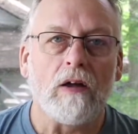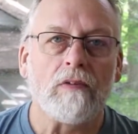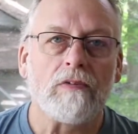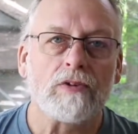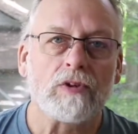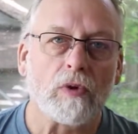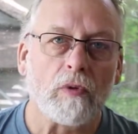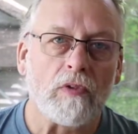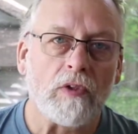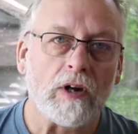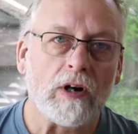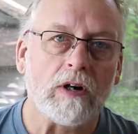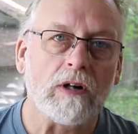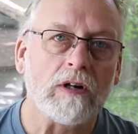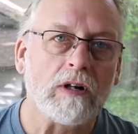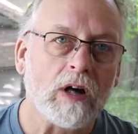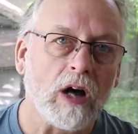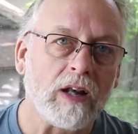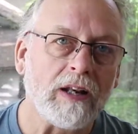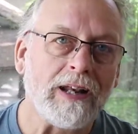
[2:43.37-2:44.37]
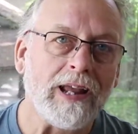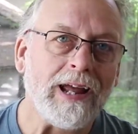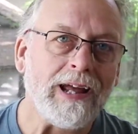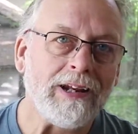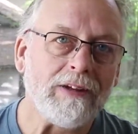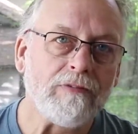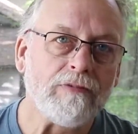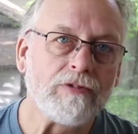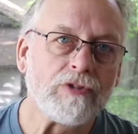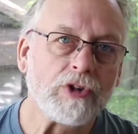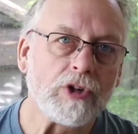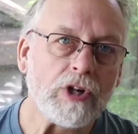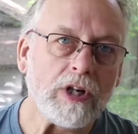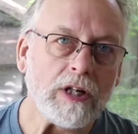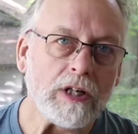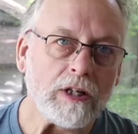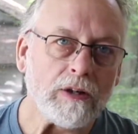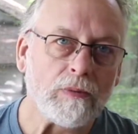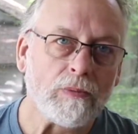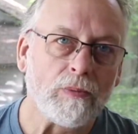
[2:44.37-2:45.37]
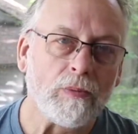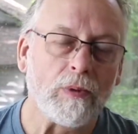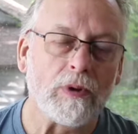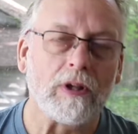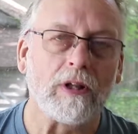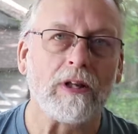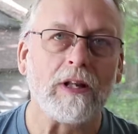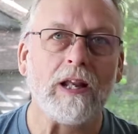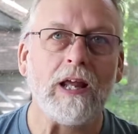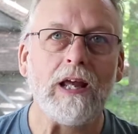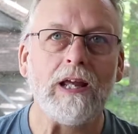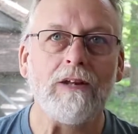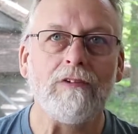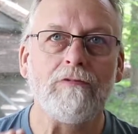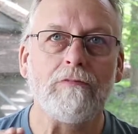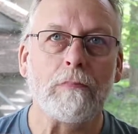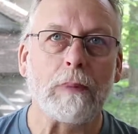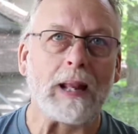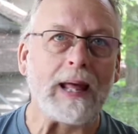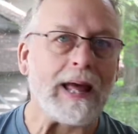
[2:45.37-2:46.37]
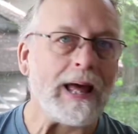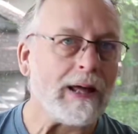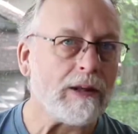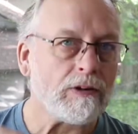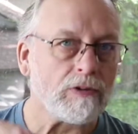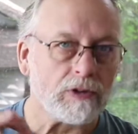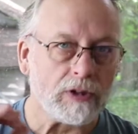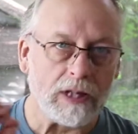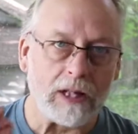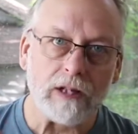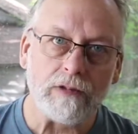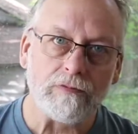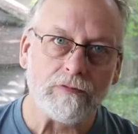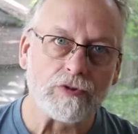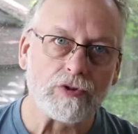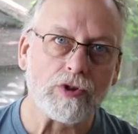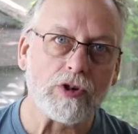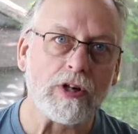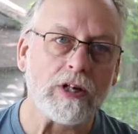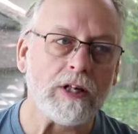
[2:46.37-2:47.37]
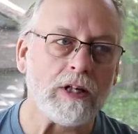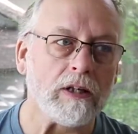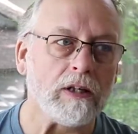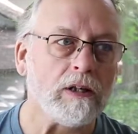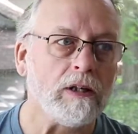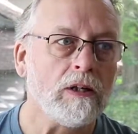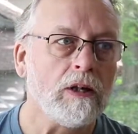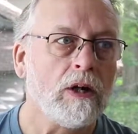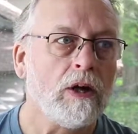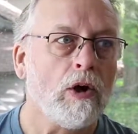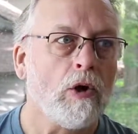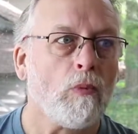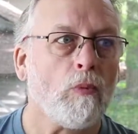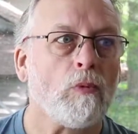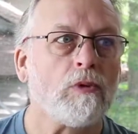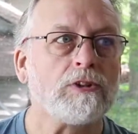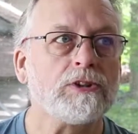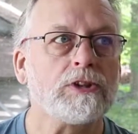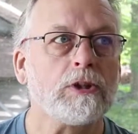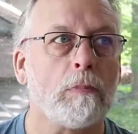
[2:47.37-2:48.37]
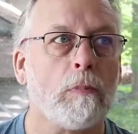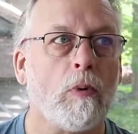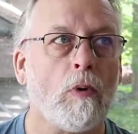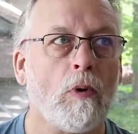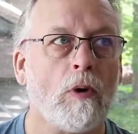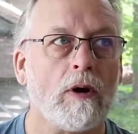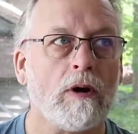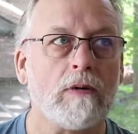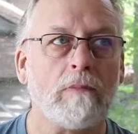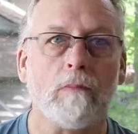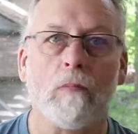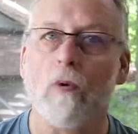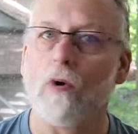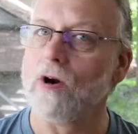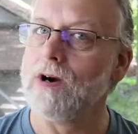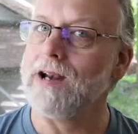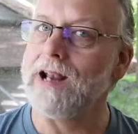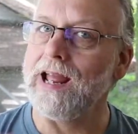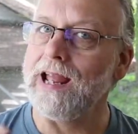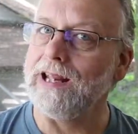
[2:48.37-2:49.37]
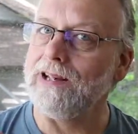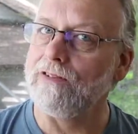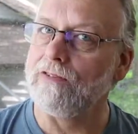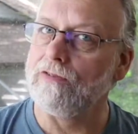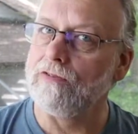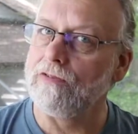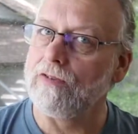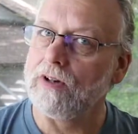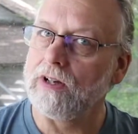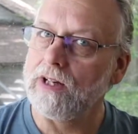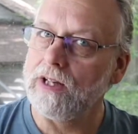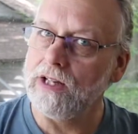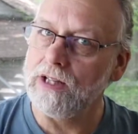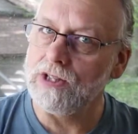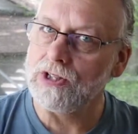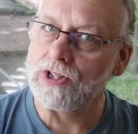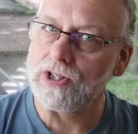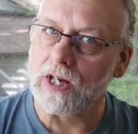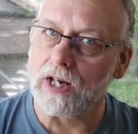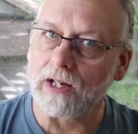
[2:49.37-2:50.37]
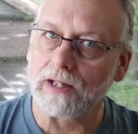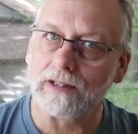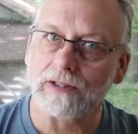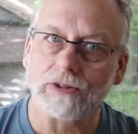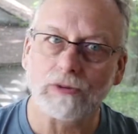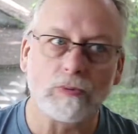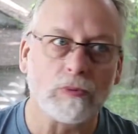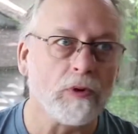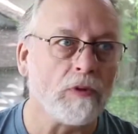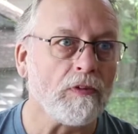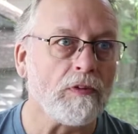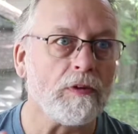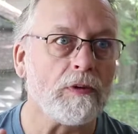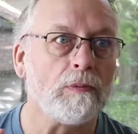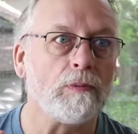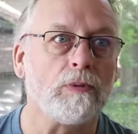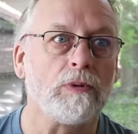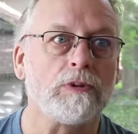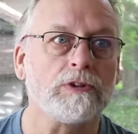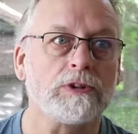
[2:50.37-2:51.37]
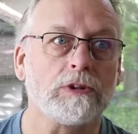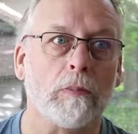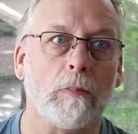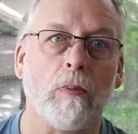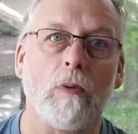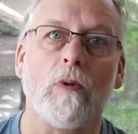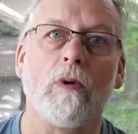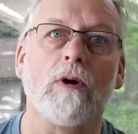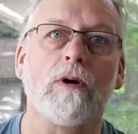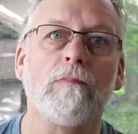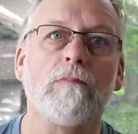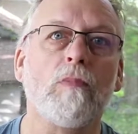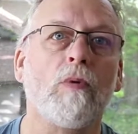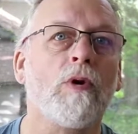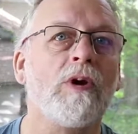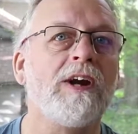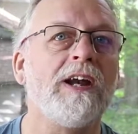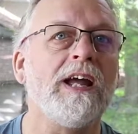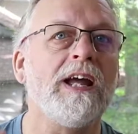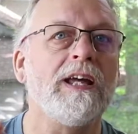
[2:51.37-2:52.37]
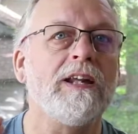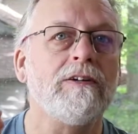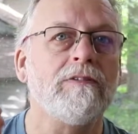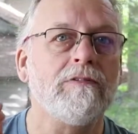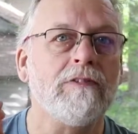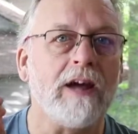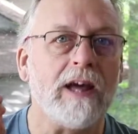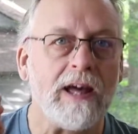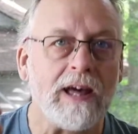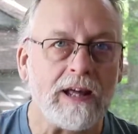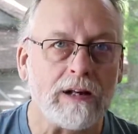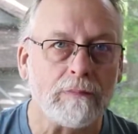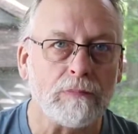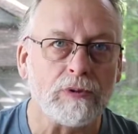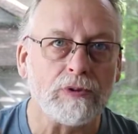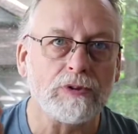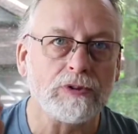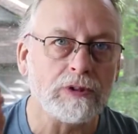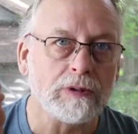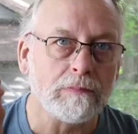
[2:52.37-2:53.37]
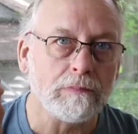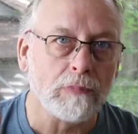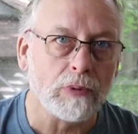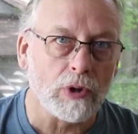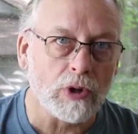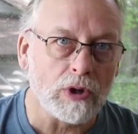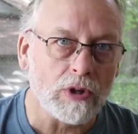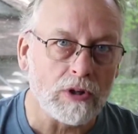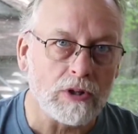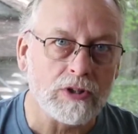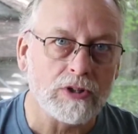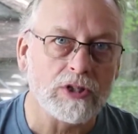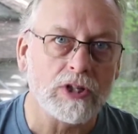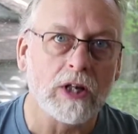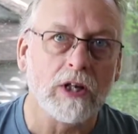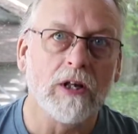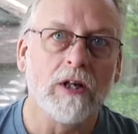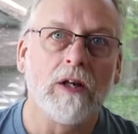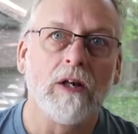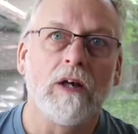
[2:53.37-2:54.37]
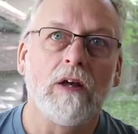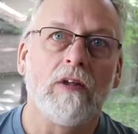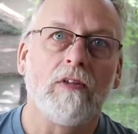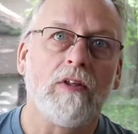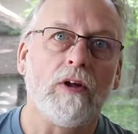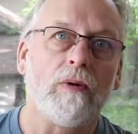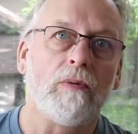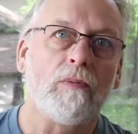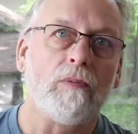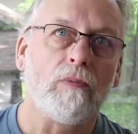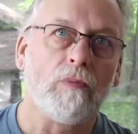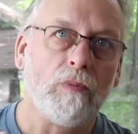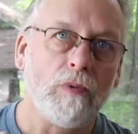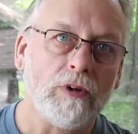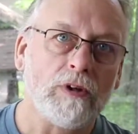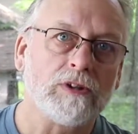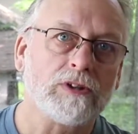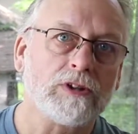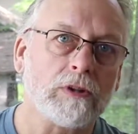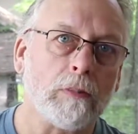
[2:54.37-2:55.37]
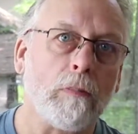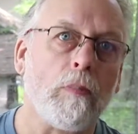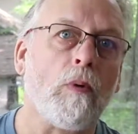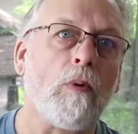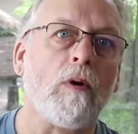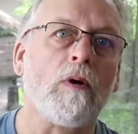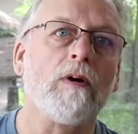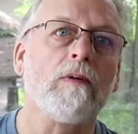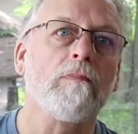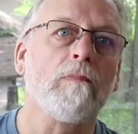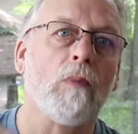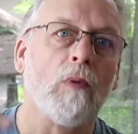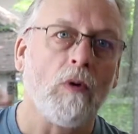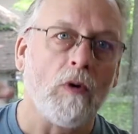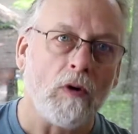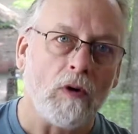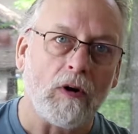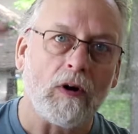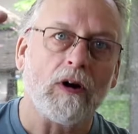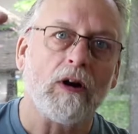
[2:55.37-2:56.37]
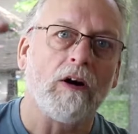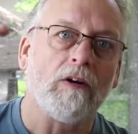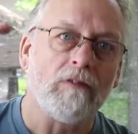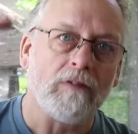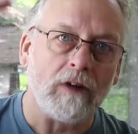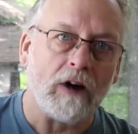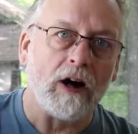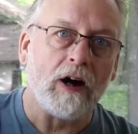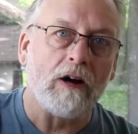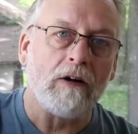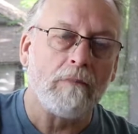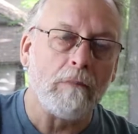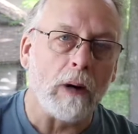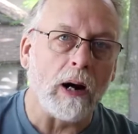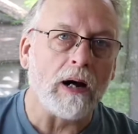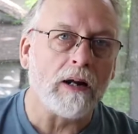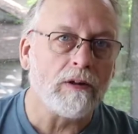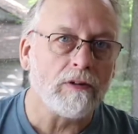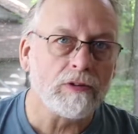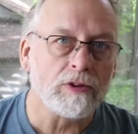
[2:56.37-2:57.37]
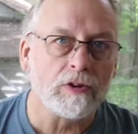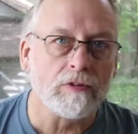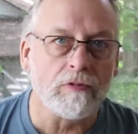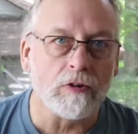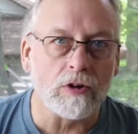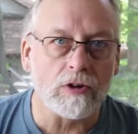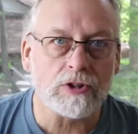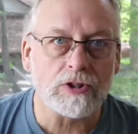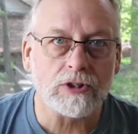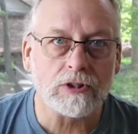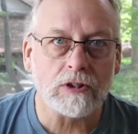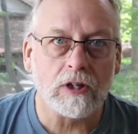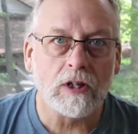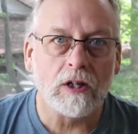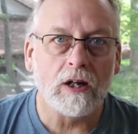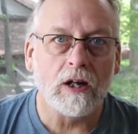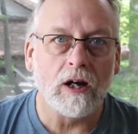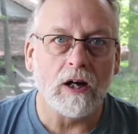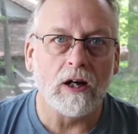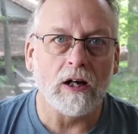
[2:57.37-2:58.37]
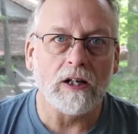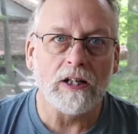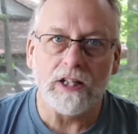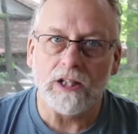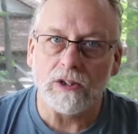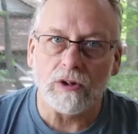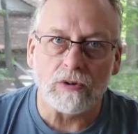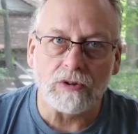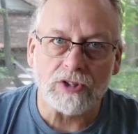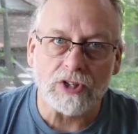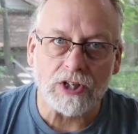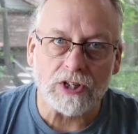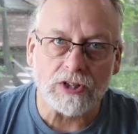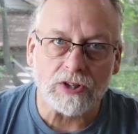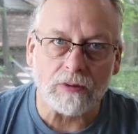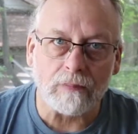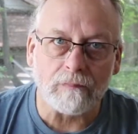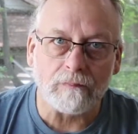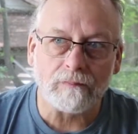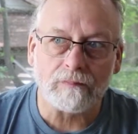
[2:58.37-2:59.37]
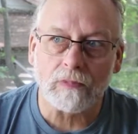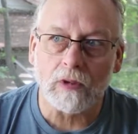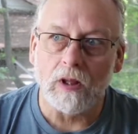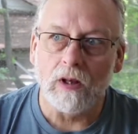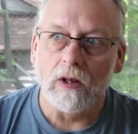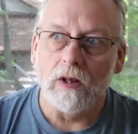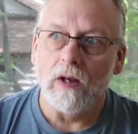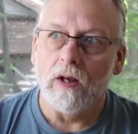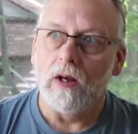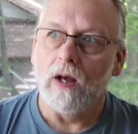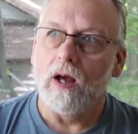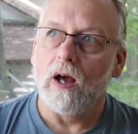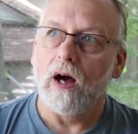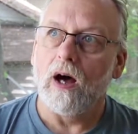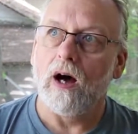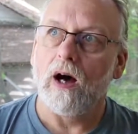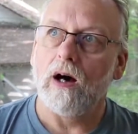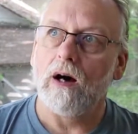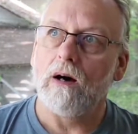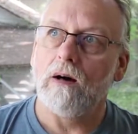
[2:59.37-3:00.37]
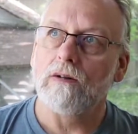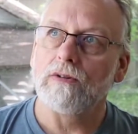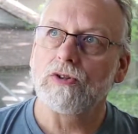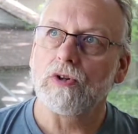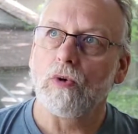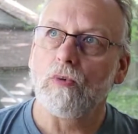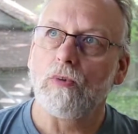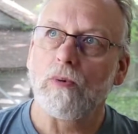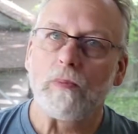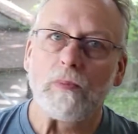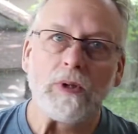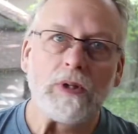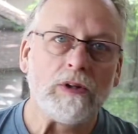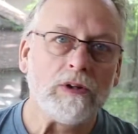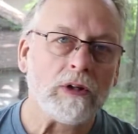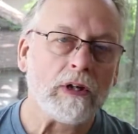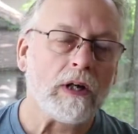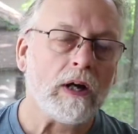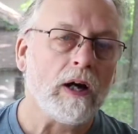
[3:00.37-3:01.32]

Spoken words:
So they're a native tree. Well, a native plant or native tree will support more native insects, that will support more native animals and birds, that will support more of a biodiverse ecosystem. So when we look